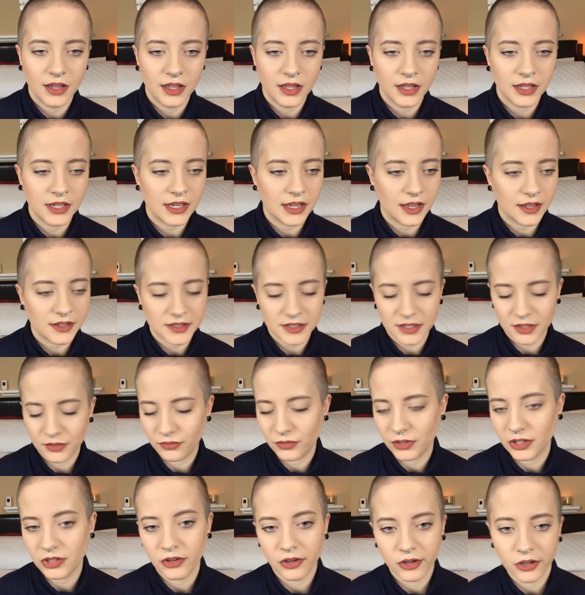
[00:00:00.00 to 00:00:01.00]
he asked if
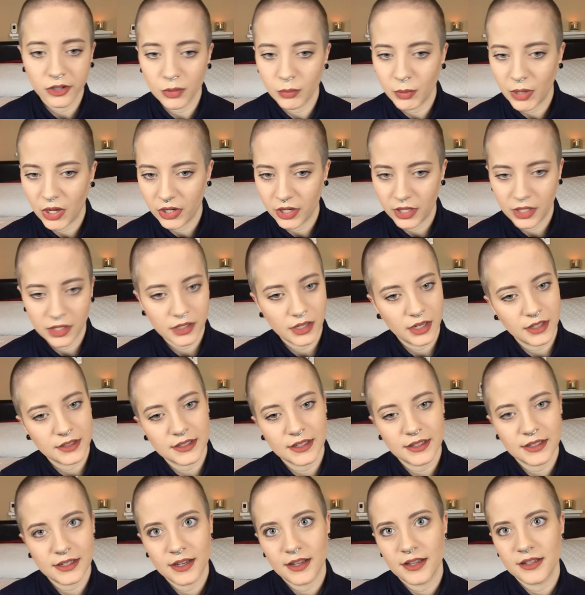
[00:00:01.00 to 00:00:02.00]
we'd heard about it, and I
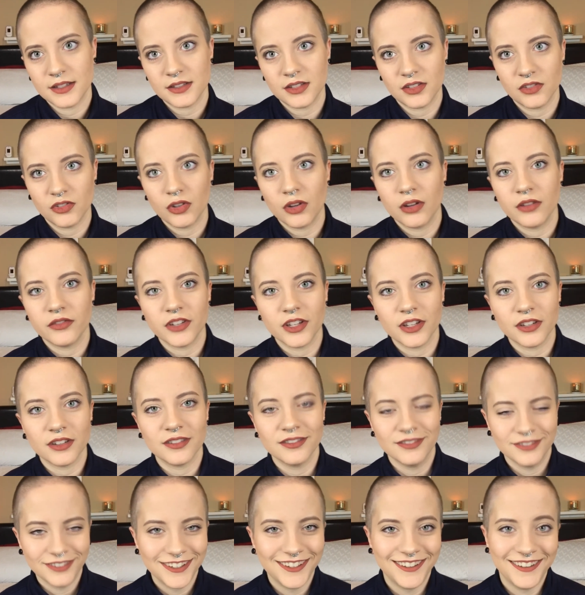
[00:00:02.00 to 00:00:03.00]
said yes. I've
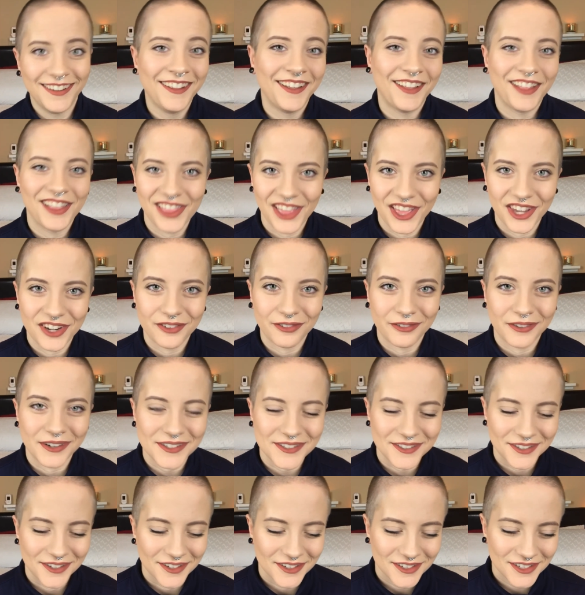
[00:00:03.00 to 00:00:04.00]
done a lot of
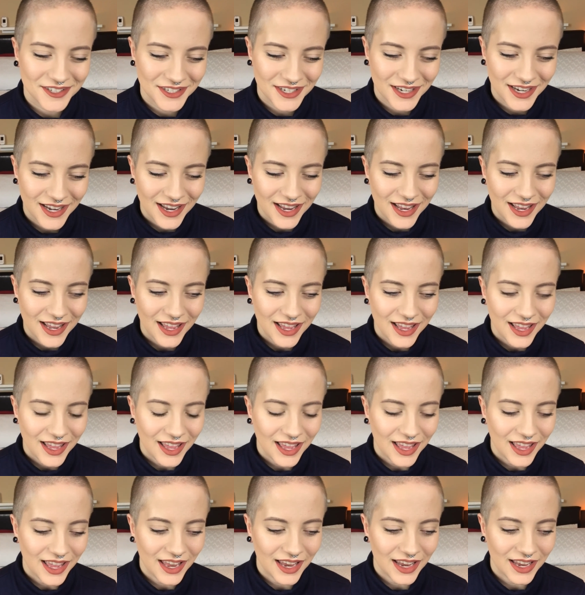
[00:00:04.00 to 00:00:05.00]
research,
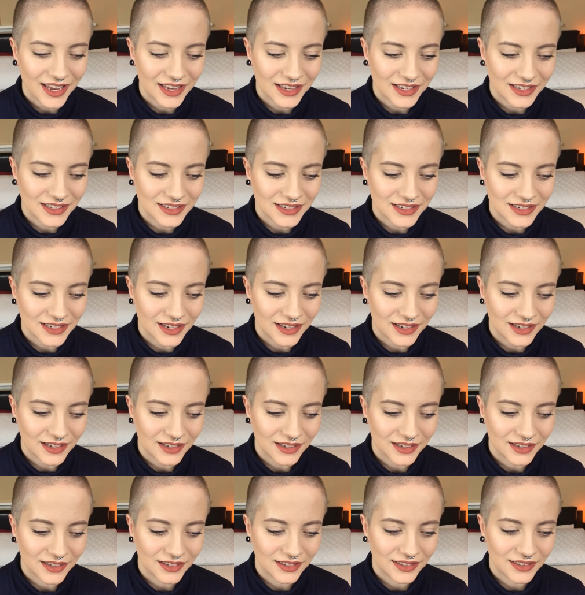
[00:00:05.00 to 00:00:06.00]
and
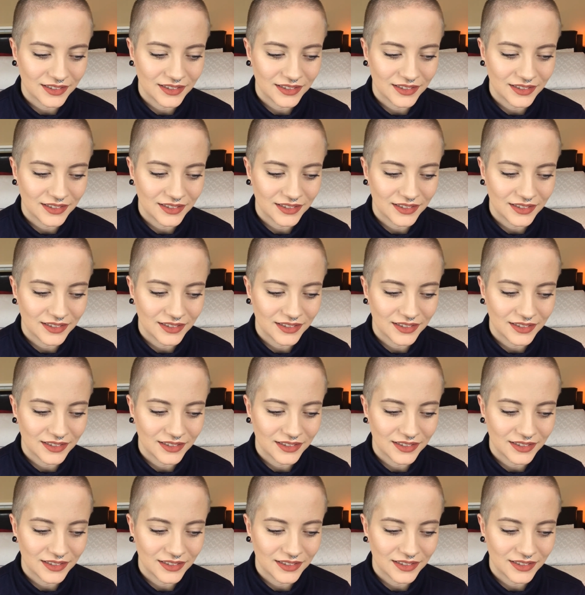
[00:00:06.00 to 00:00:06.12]
I